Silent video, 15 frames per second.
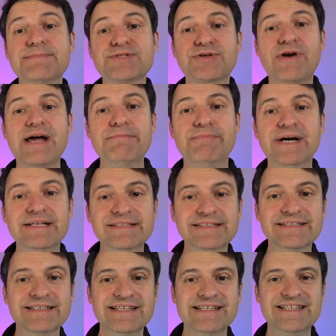subscribe button.
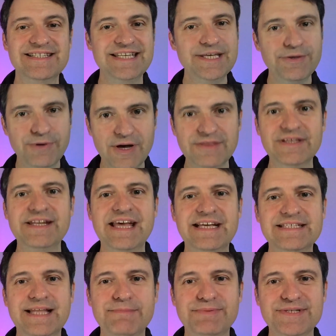See you on the
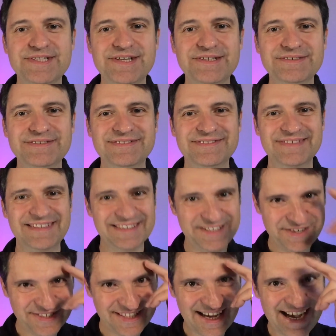next episode.
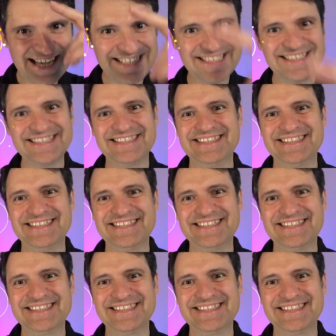Clear skies.